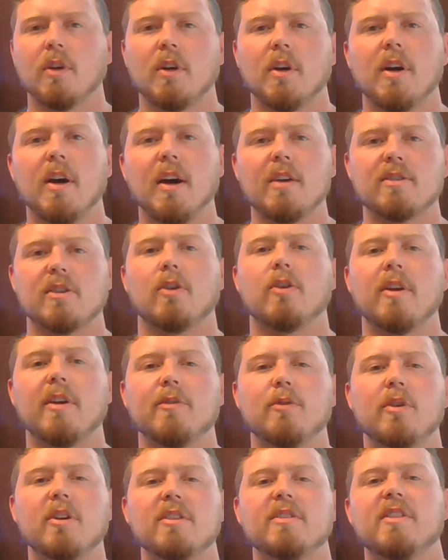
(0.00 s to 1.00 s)
How's it going,
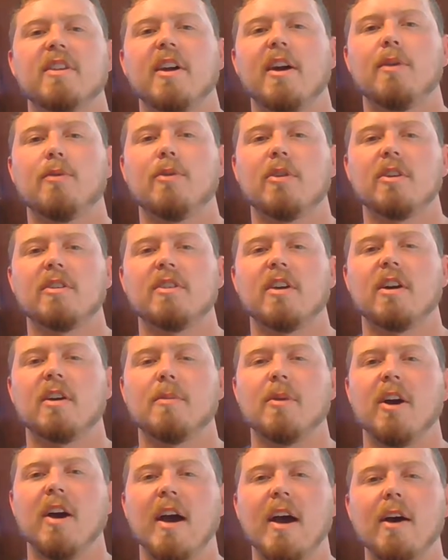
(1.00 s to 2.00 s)
everyone? Today I want to talk
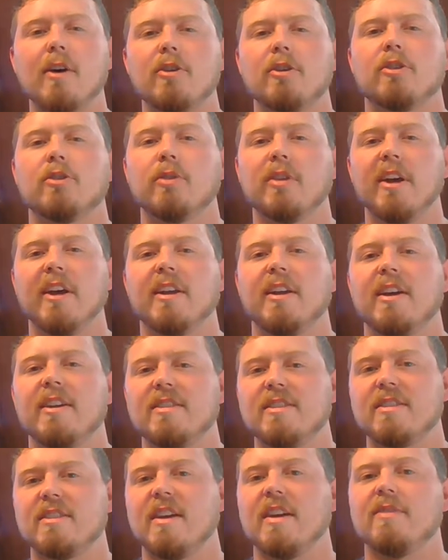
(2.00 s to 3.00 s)
about how to create a
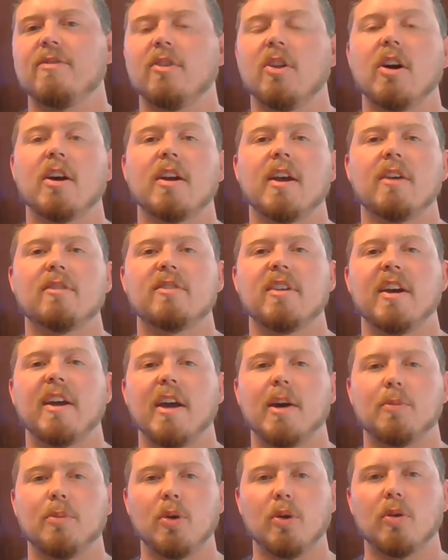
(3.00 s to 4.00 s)
safe lockout
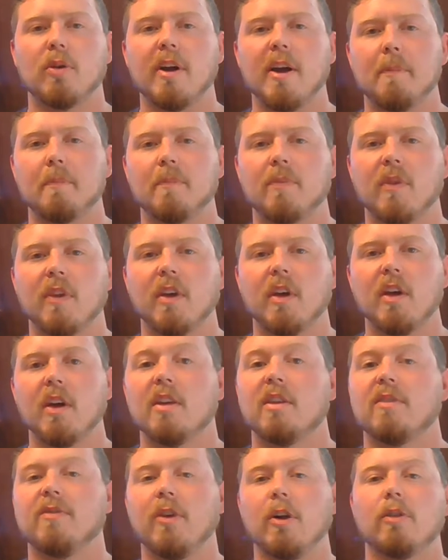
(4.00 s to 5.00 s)
tagout program.
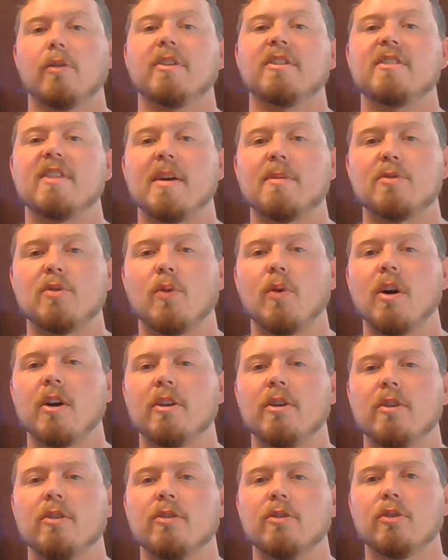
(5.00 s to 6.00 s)
The following steps will
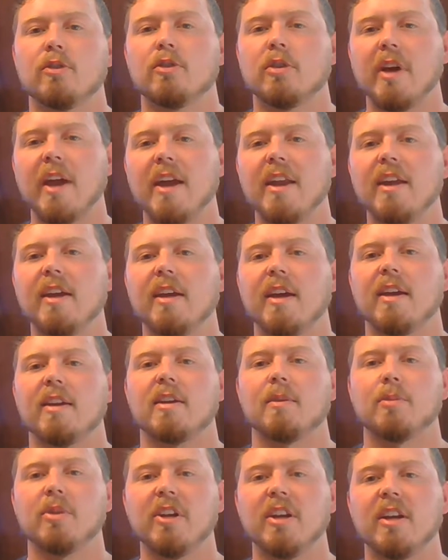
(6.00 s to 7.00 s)
walk you through creating and
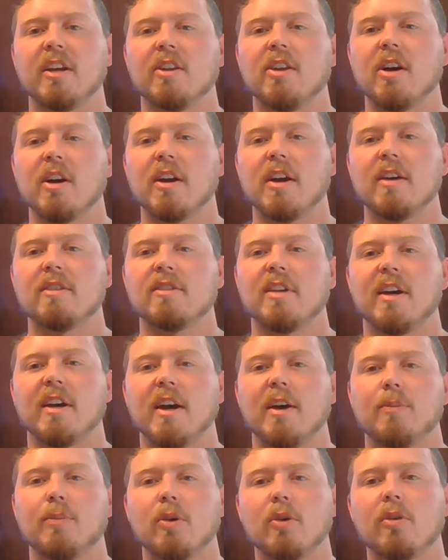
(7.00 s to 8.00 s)
completing a lockout
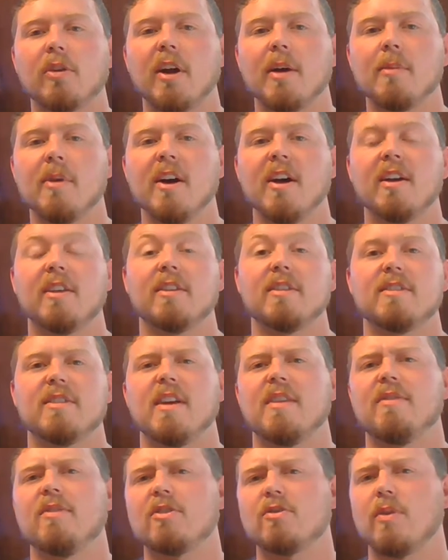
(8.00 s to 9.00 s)
tagout program the
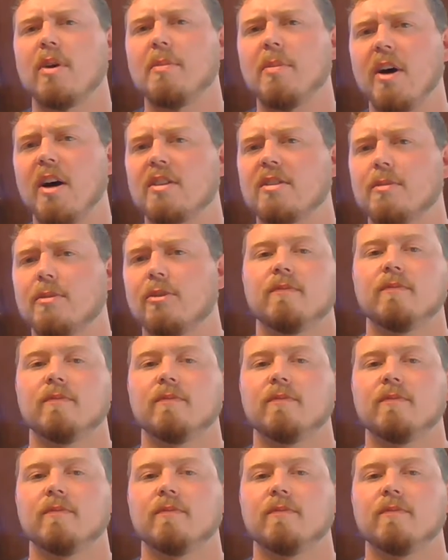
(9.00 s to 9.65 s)
safest way possible.